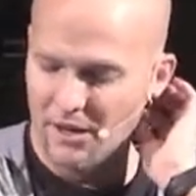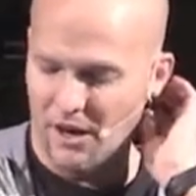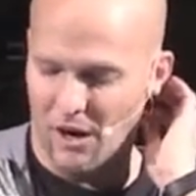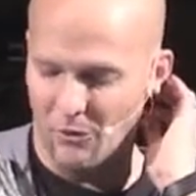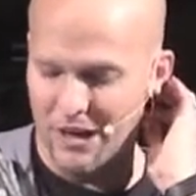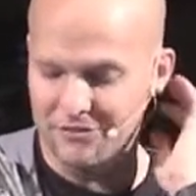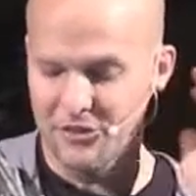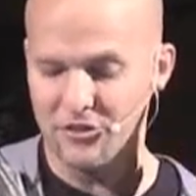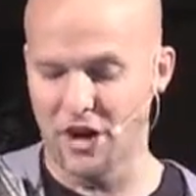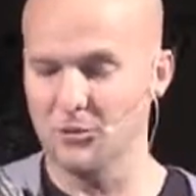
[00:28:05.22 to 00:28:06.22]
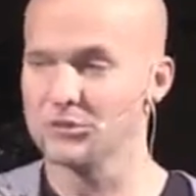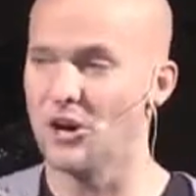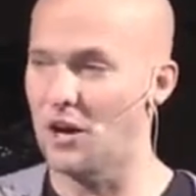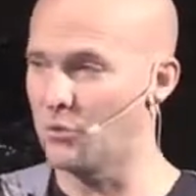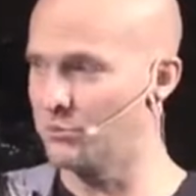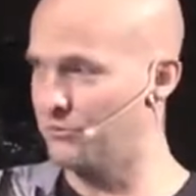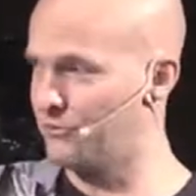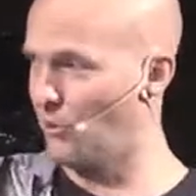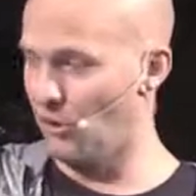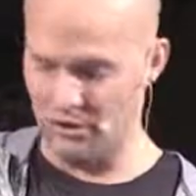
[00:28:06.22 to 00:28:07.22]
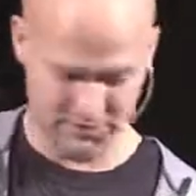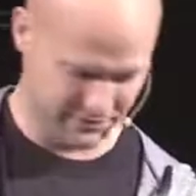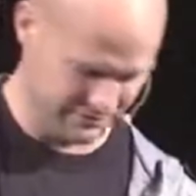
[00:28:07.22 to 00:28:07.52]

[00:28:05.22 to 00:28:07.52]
All right, if you thought it was awkward before,